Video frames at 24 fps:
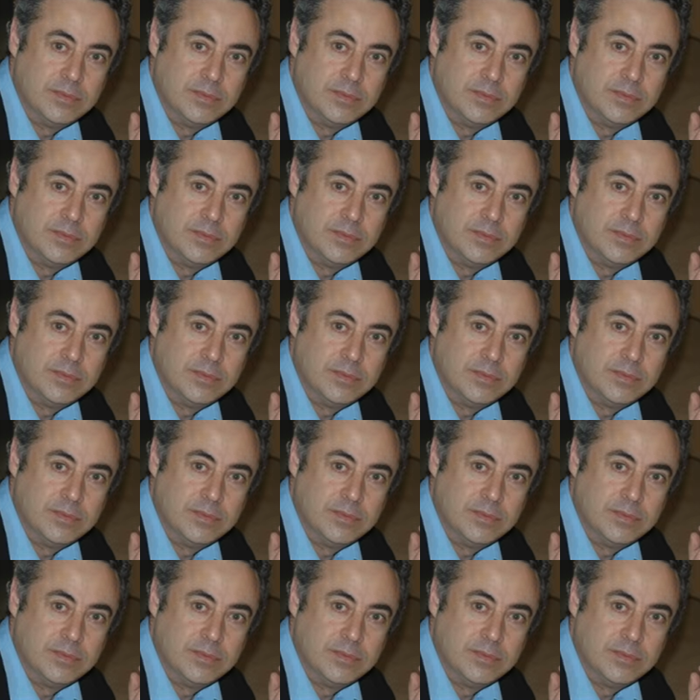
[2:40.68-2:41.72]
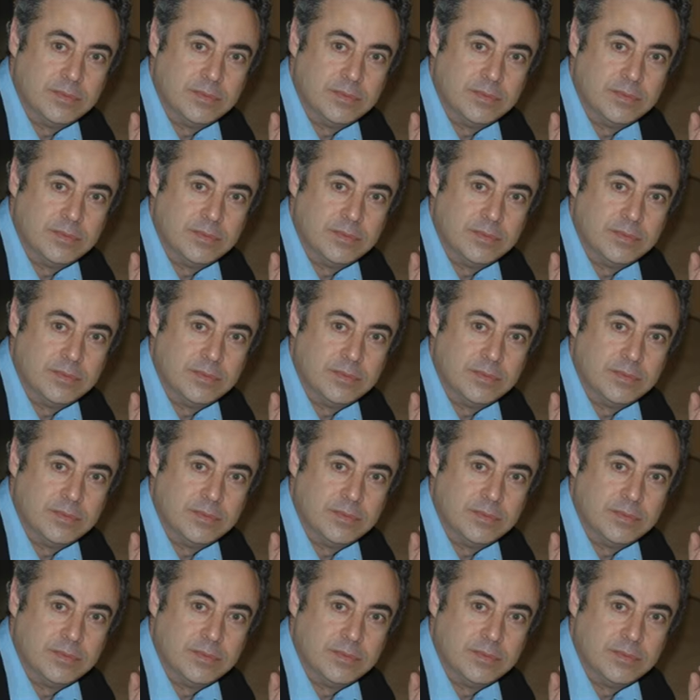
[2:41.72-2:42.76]

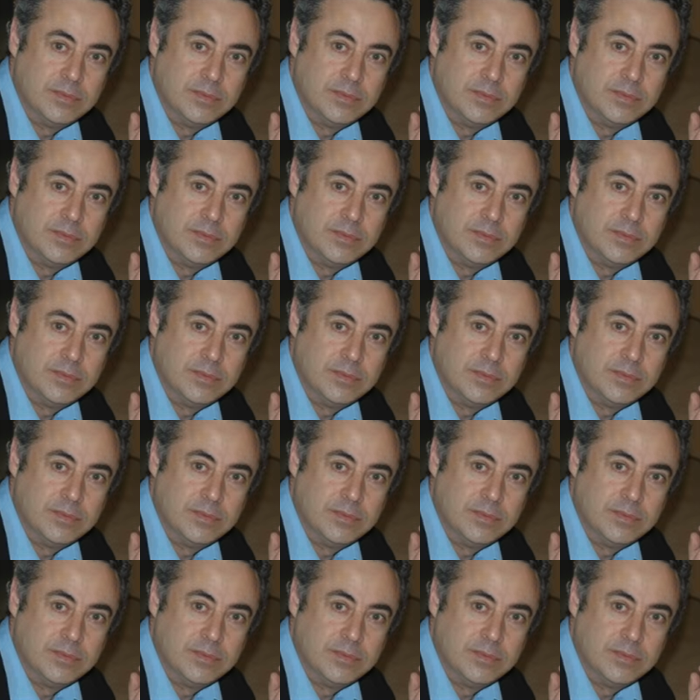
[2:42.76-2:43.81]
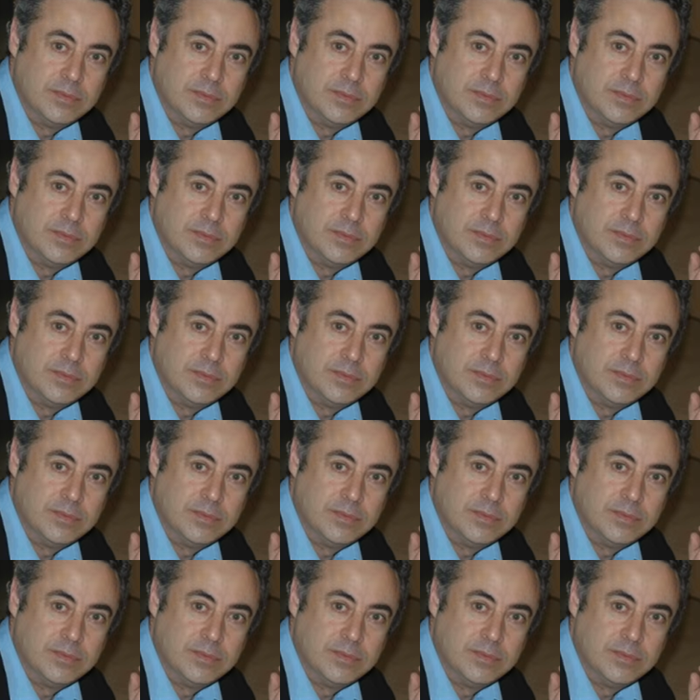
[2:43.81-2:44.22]
[no speech]